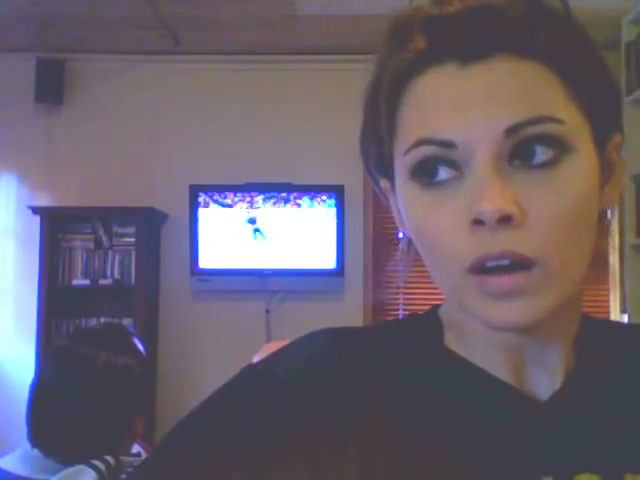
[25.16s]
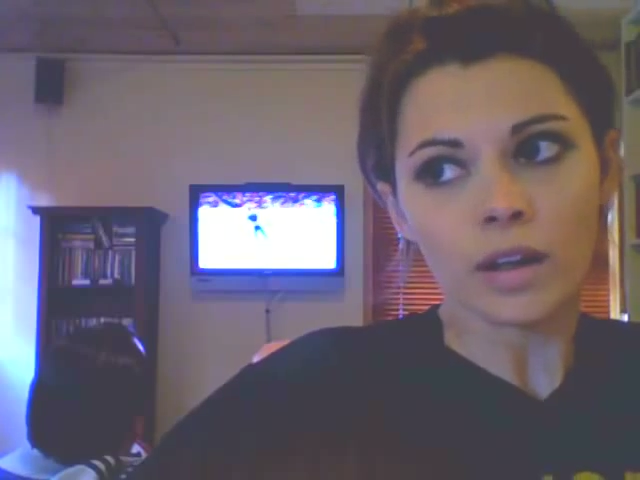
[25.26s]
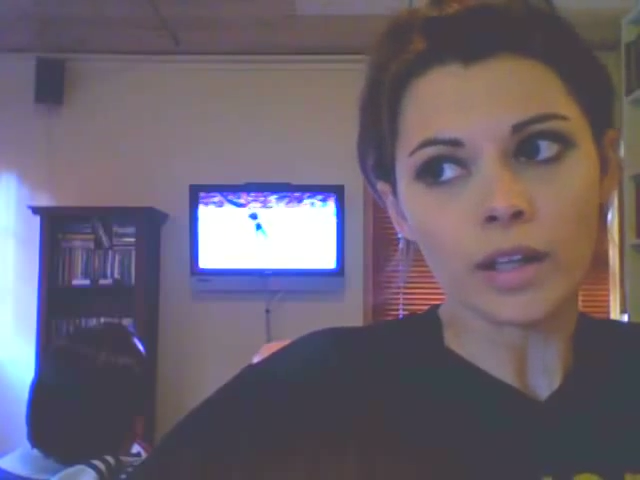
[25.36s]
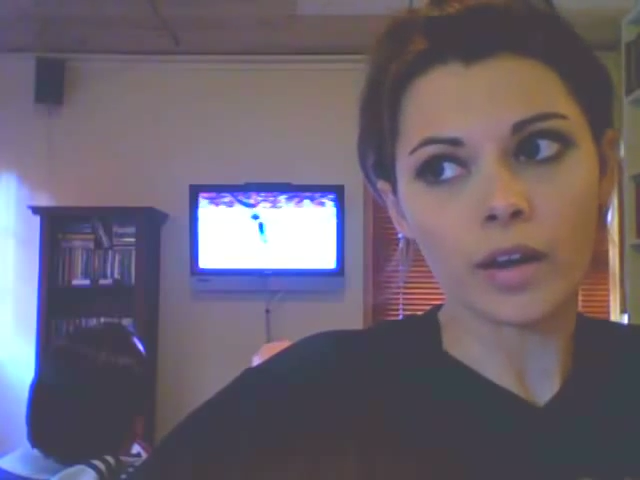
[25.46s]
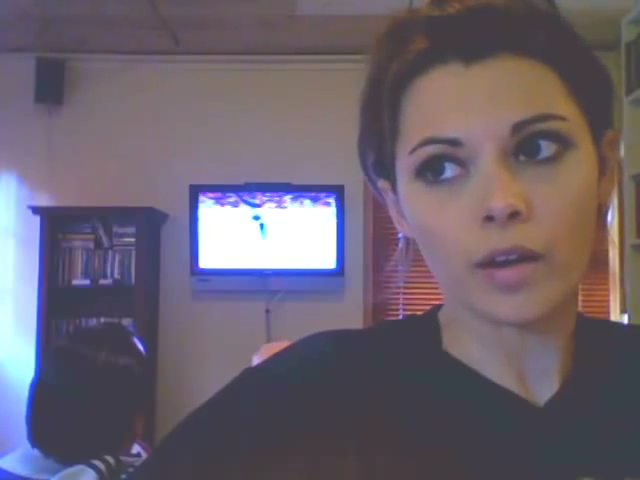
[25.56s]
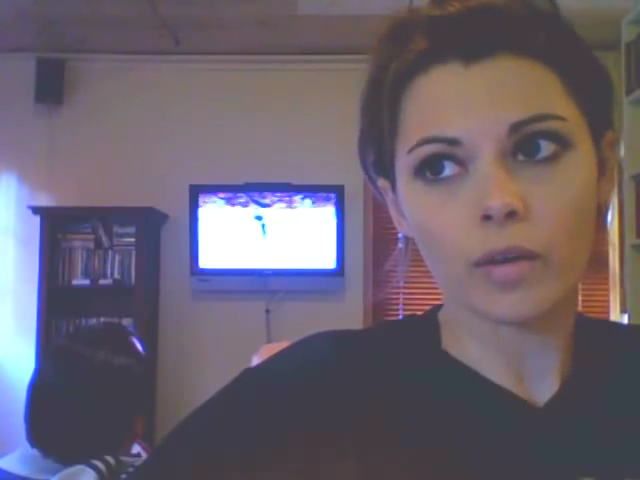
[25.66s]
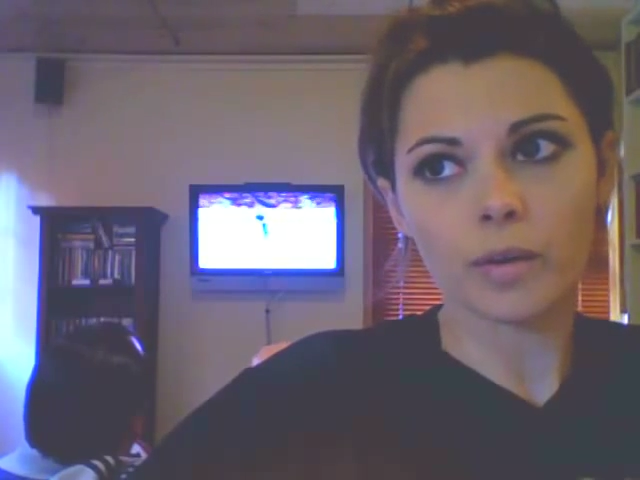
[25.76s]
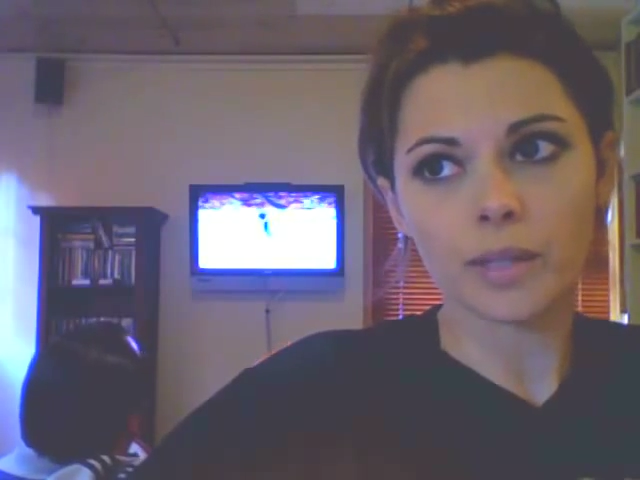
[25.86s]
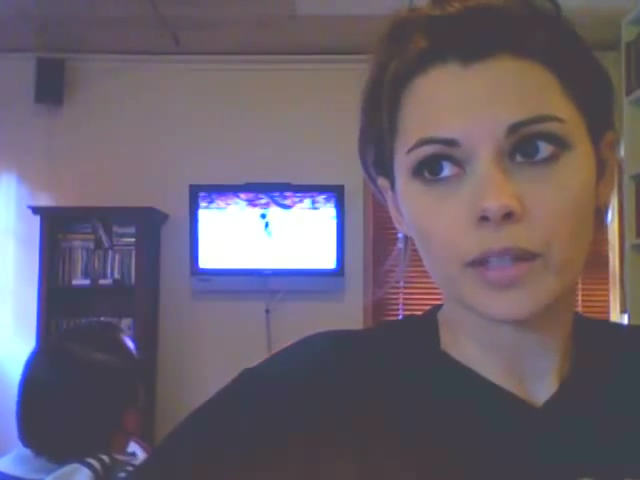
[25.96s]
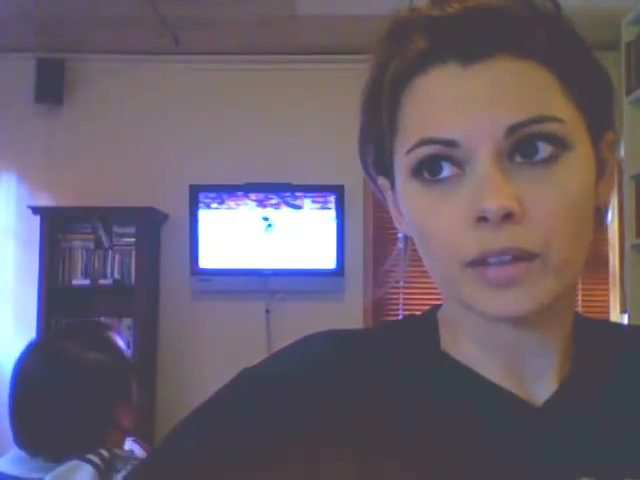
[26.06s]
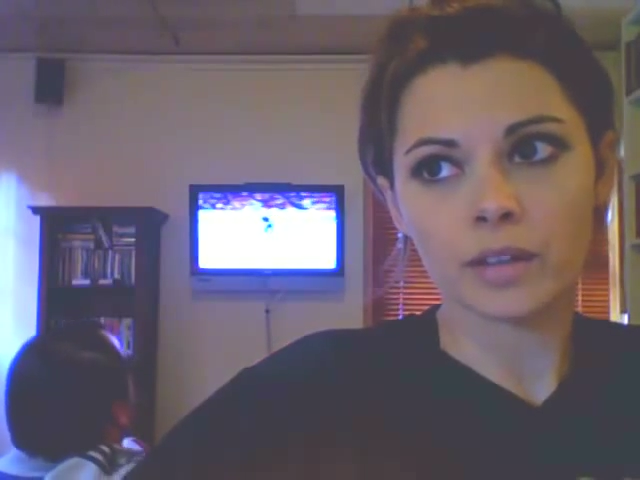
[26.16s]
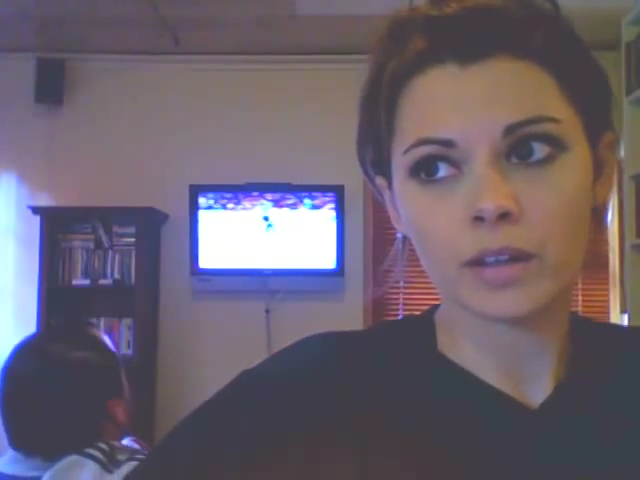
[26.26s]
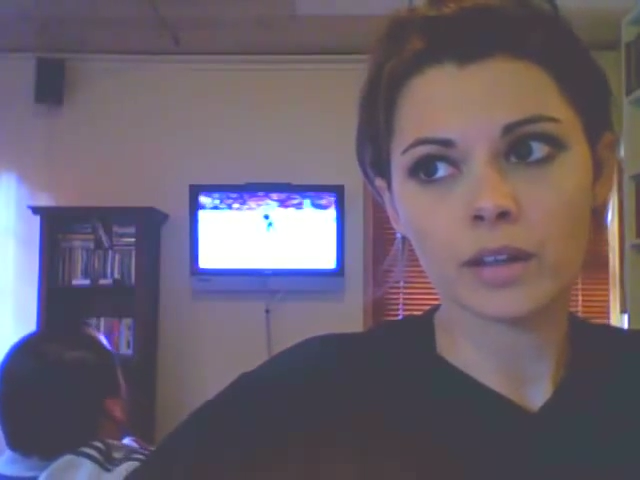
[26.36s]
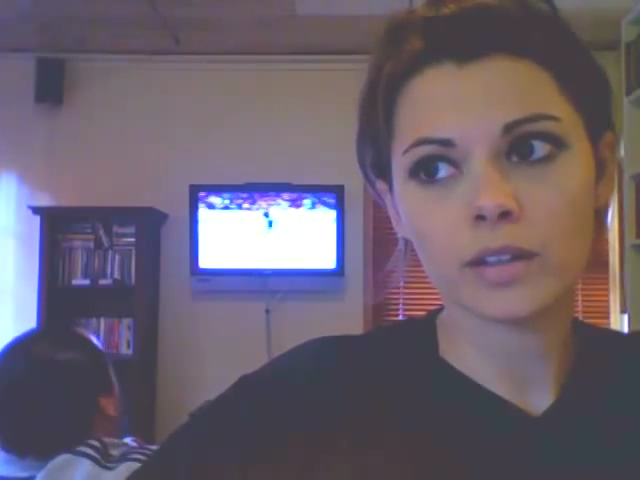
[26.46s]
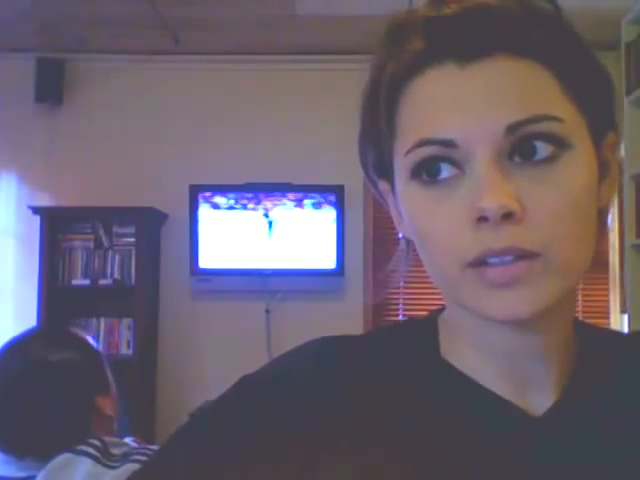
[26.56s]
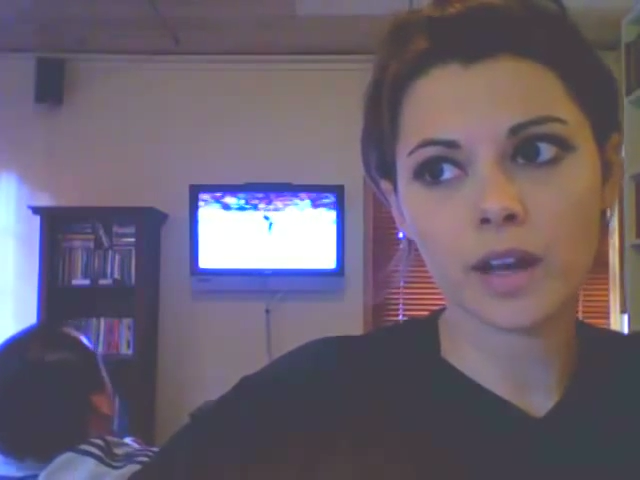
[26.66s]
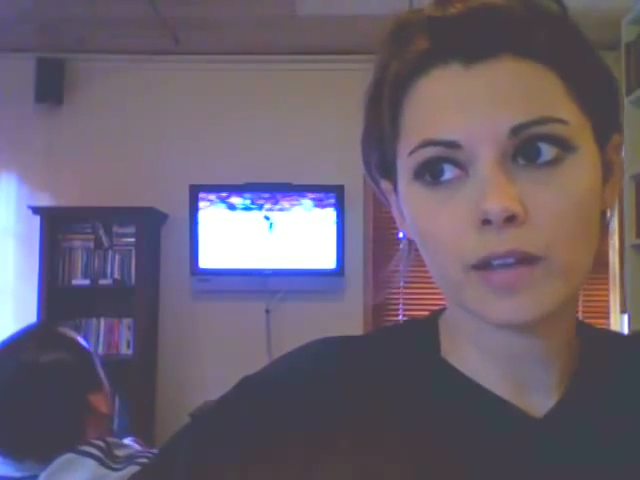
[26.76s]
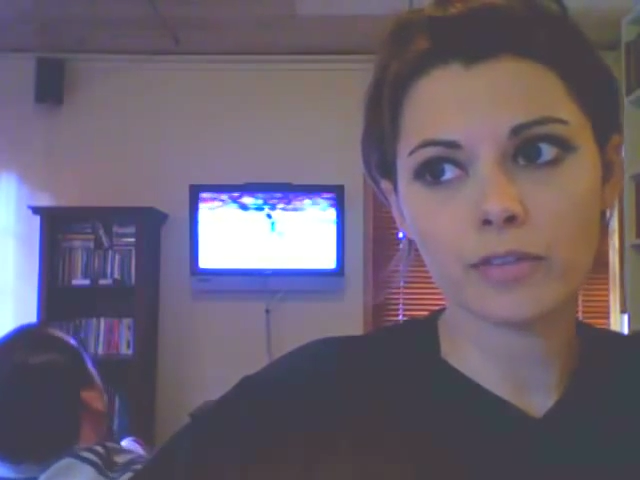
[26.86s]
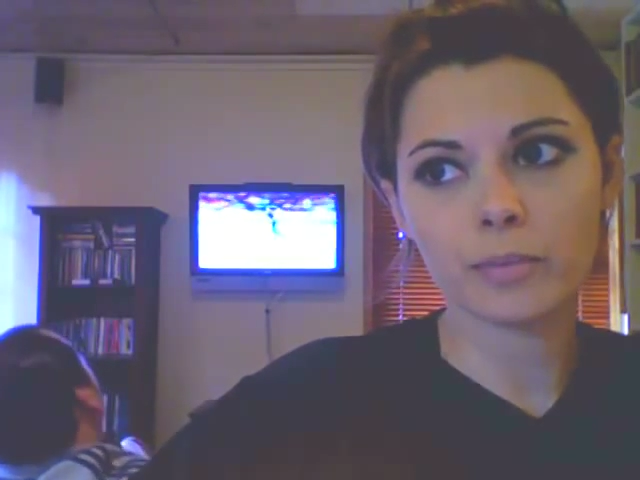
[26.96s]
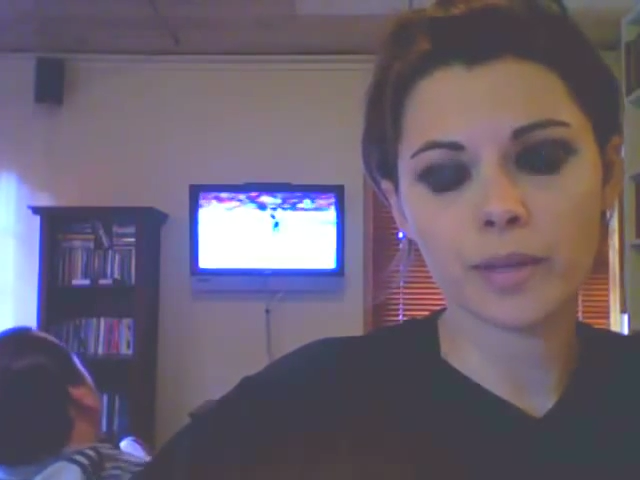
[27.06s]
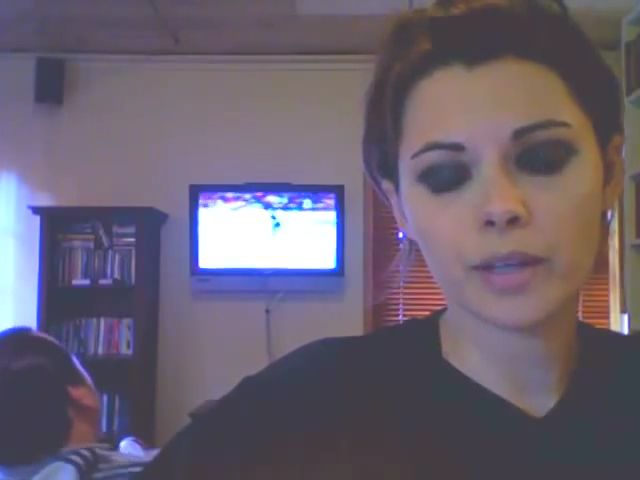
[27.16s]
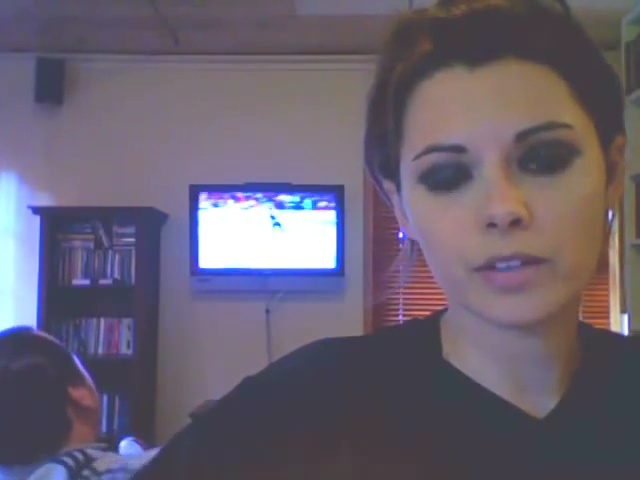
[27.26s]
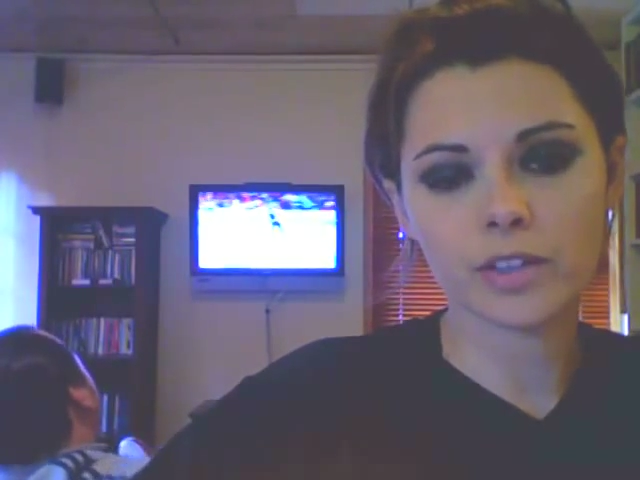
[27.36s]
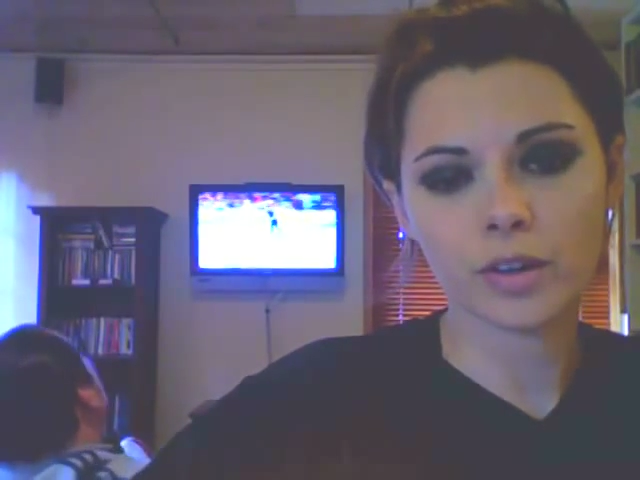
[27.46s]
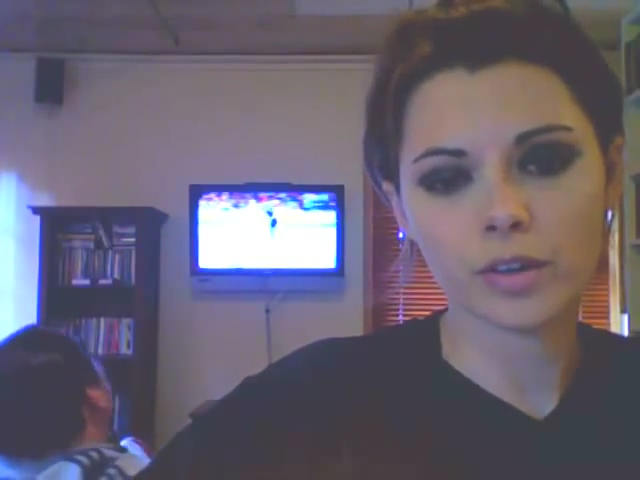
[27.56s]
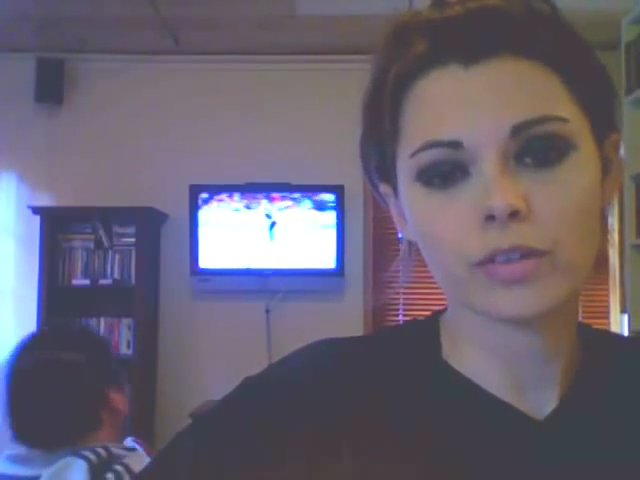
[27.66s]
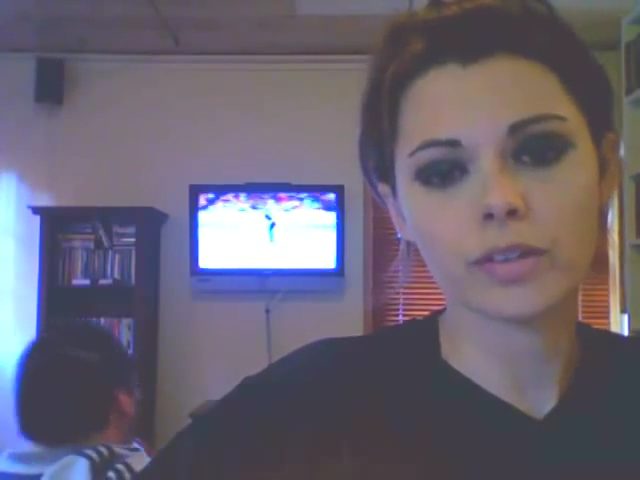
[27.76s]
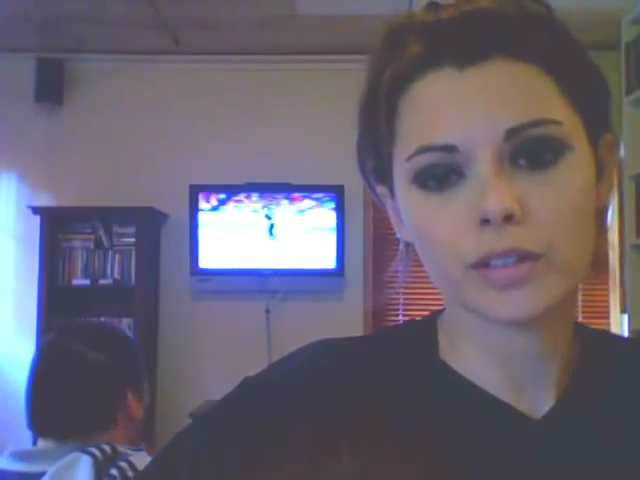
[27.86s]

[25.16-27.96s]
you know, I mean, aside from being eternally